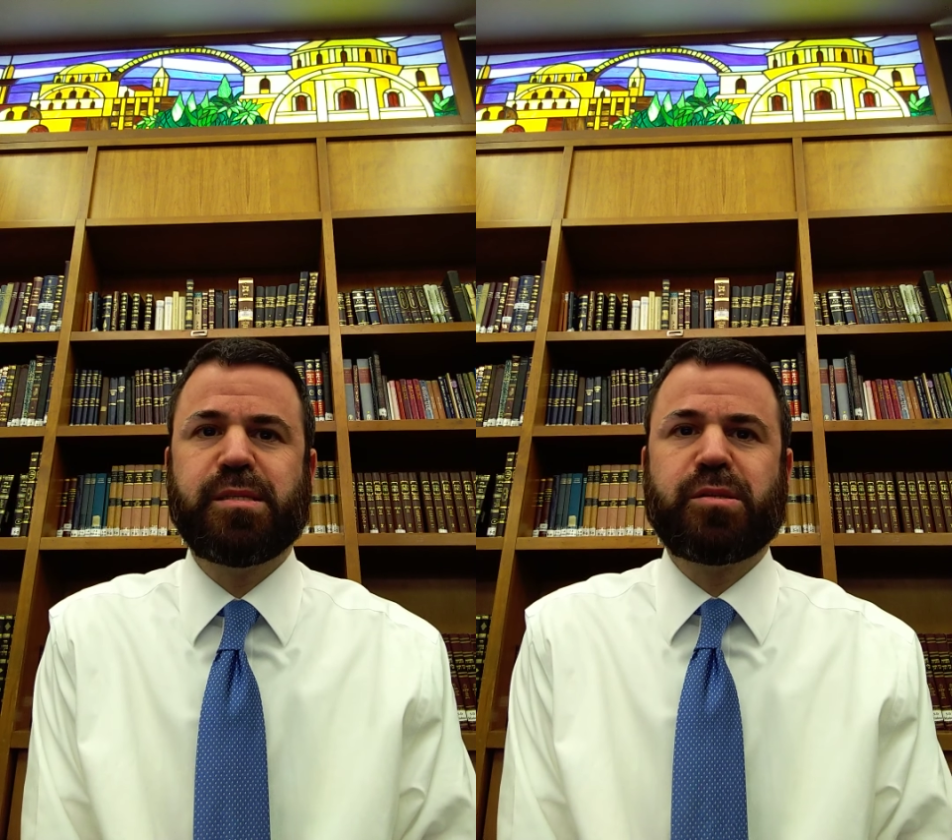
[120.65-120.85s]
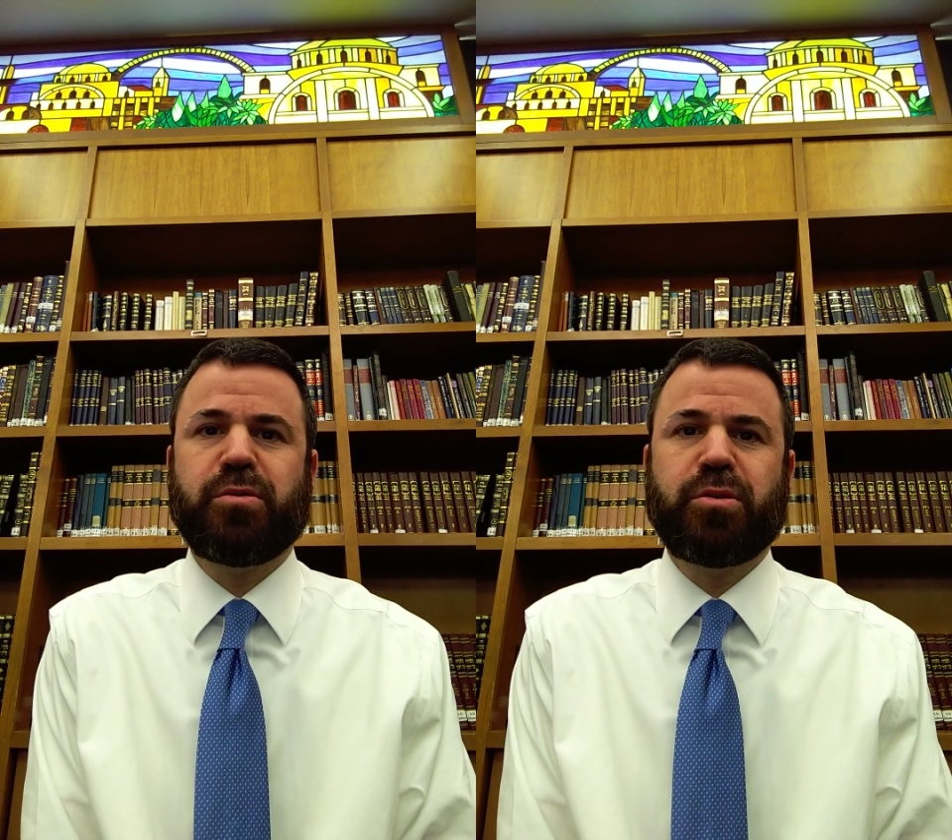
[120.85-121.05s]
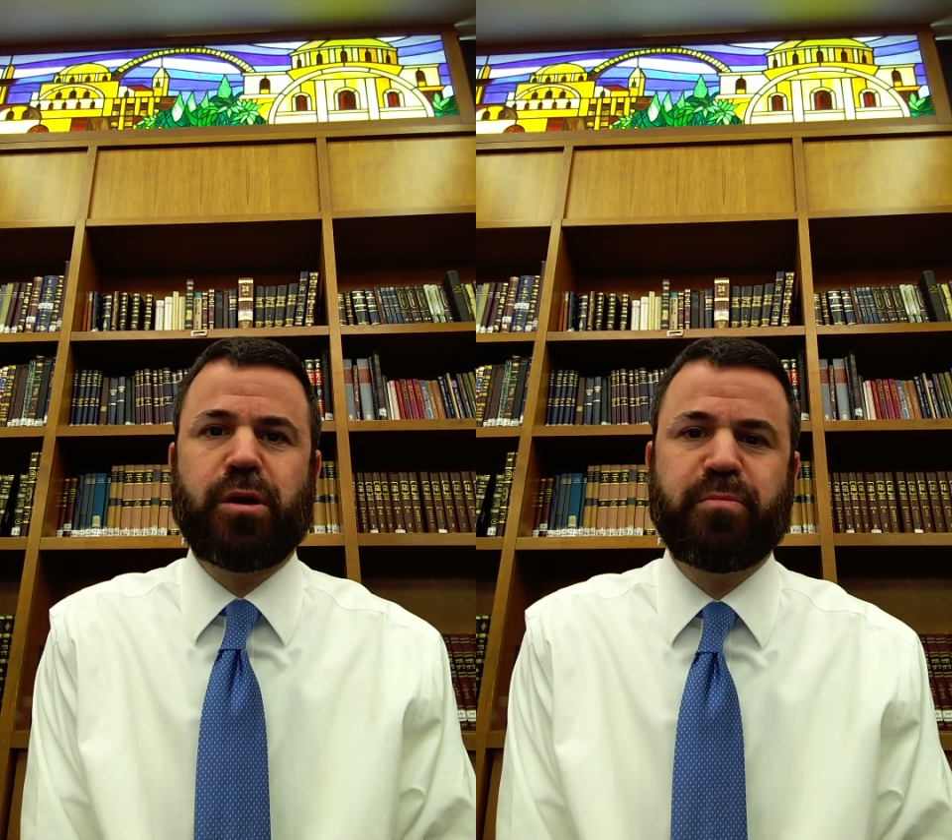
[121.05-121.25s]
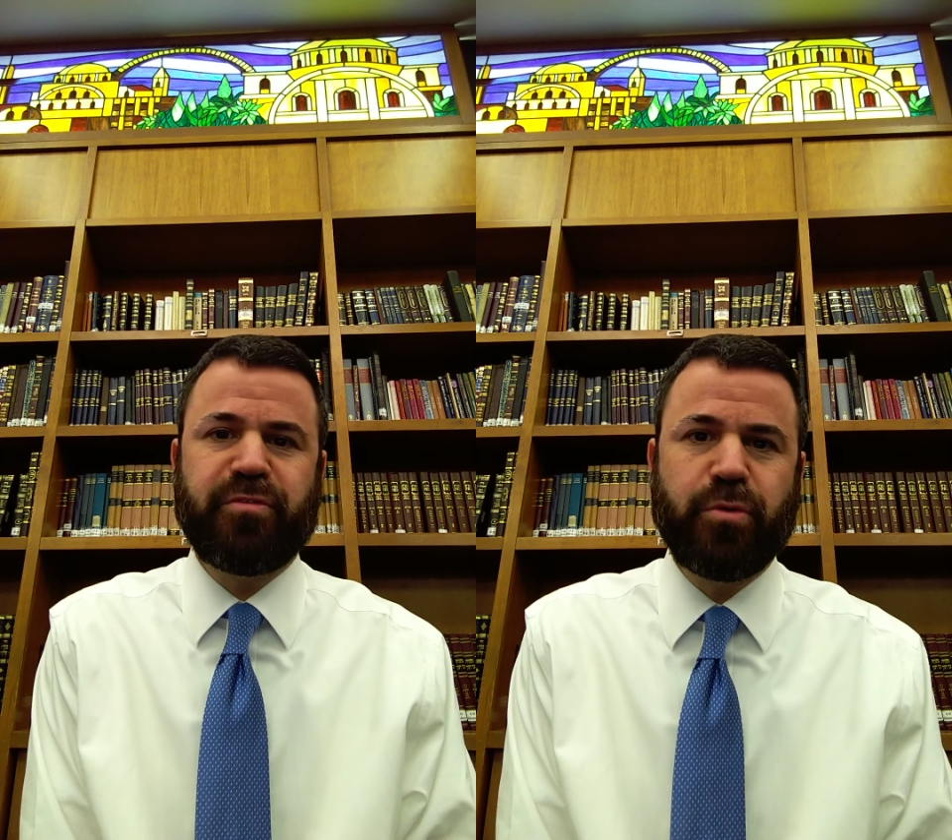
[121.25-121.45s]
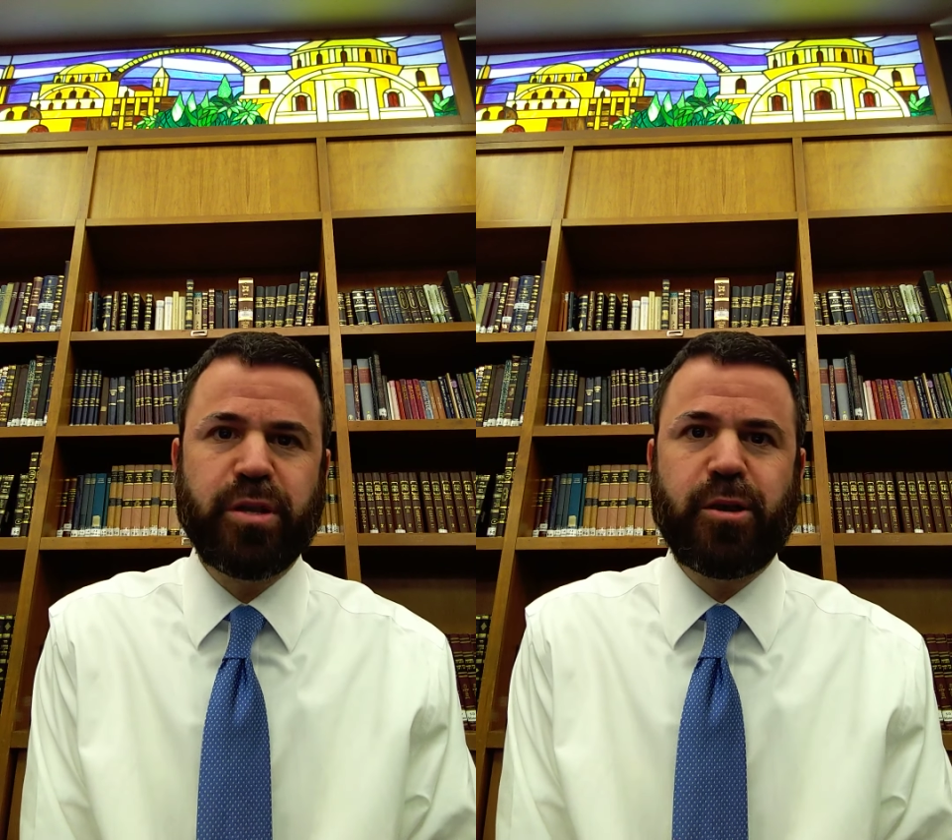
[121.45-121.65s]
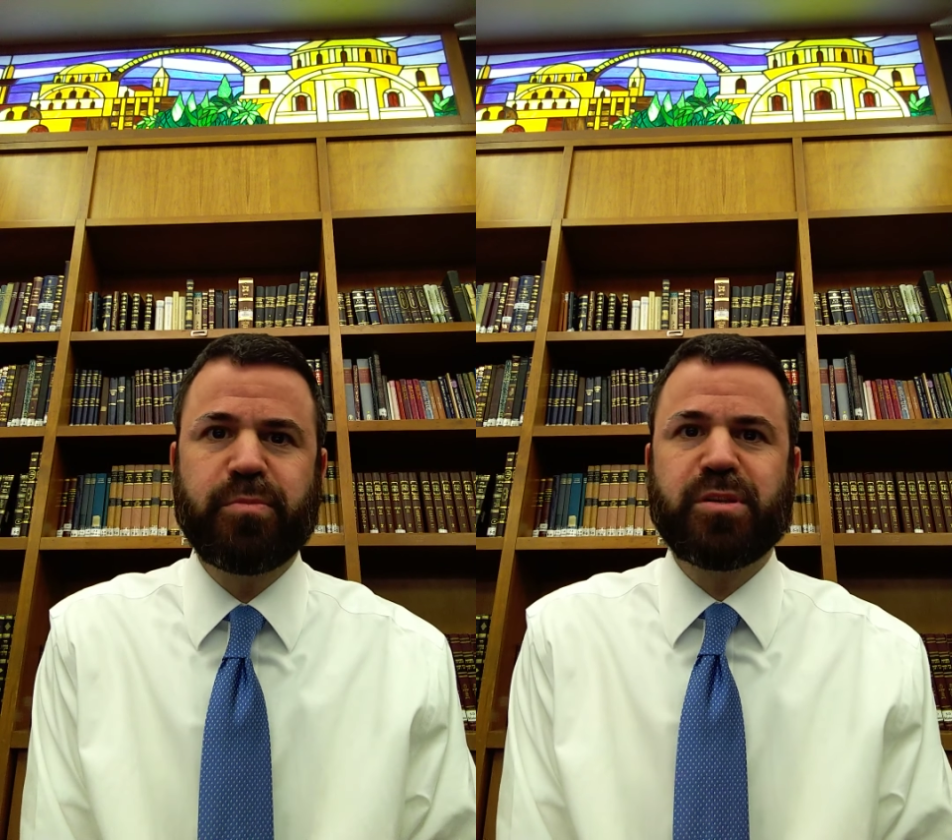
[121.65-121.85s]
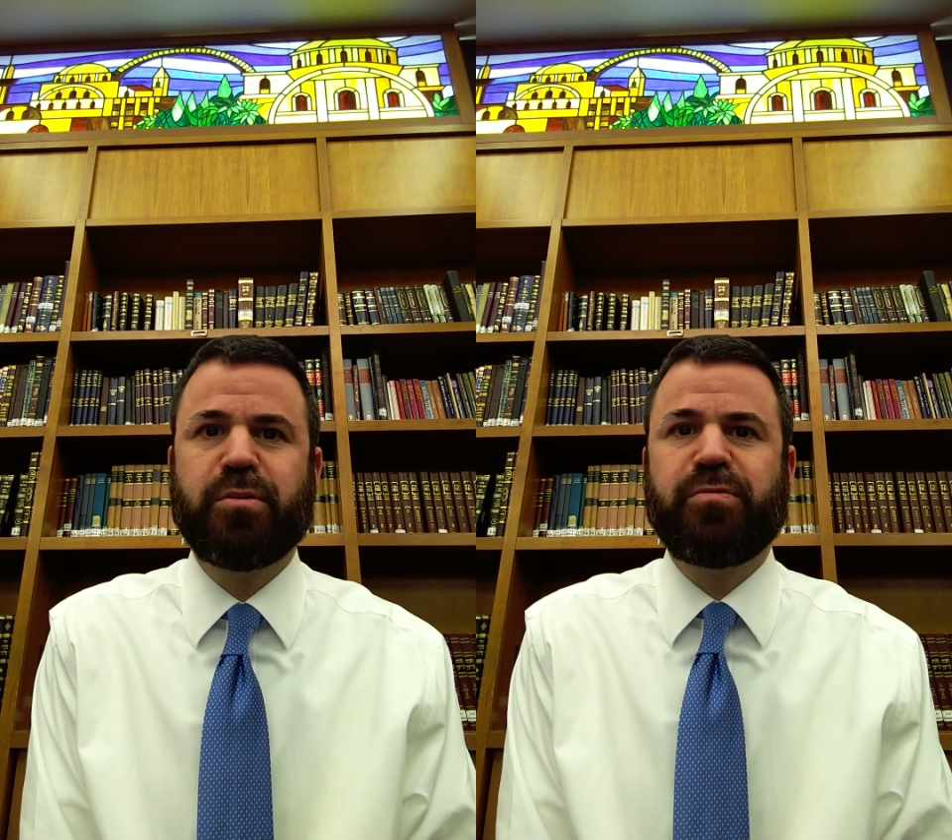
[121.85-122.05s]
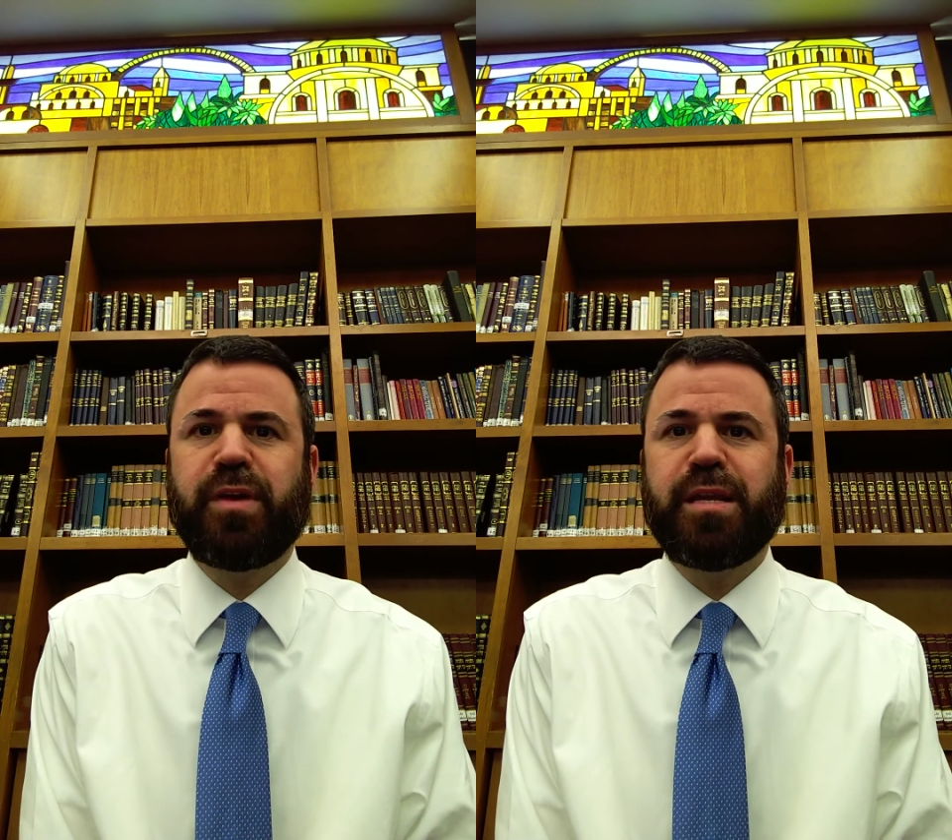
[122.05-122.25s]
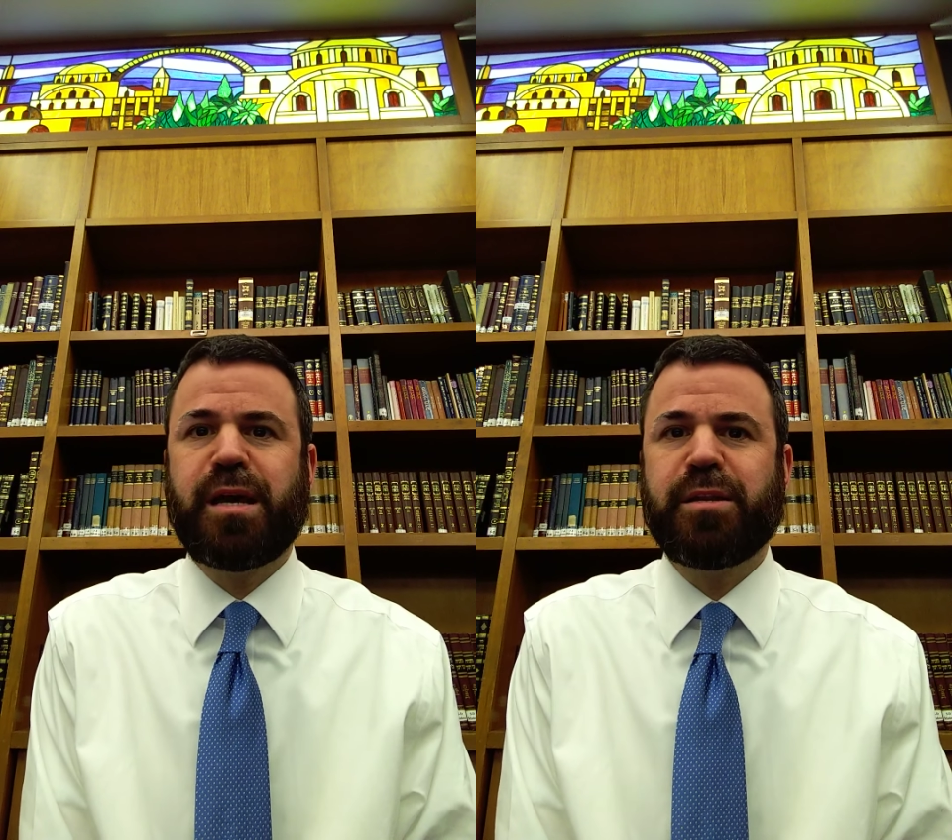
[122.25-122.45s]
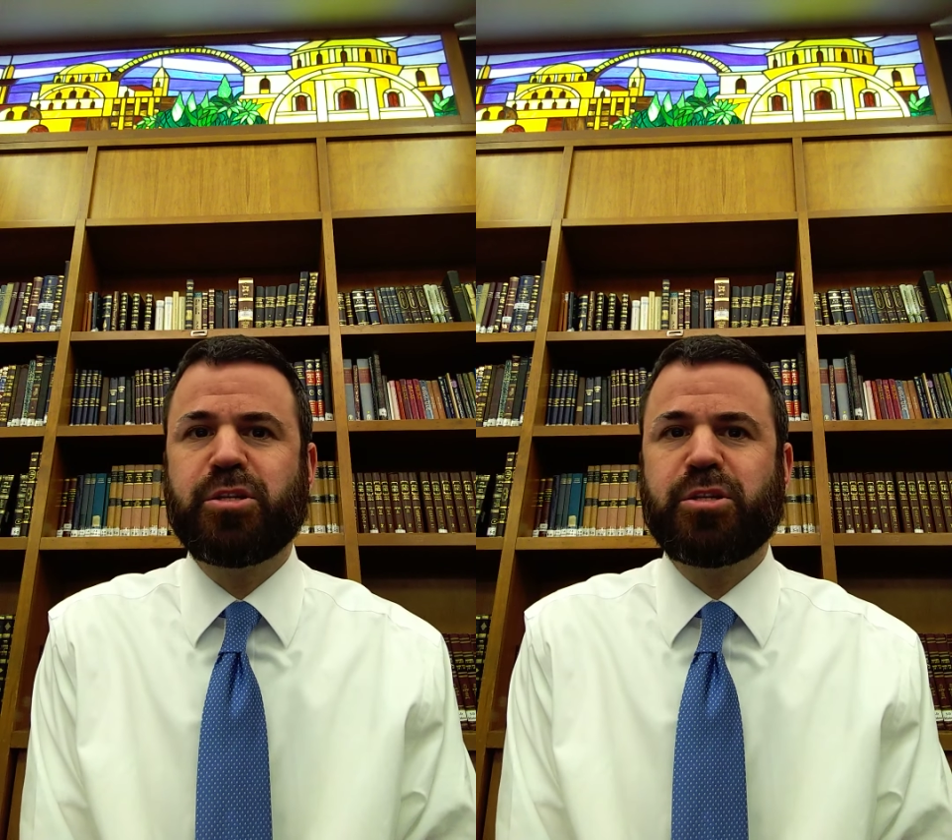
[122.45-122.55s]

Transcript: is turned on before Yom Tov and not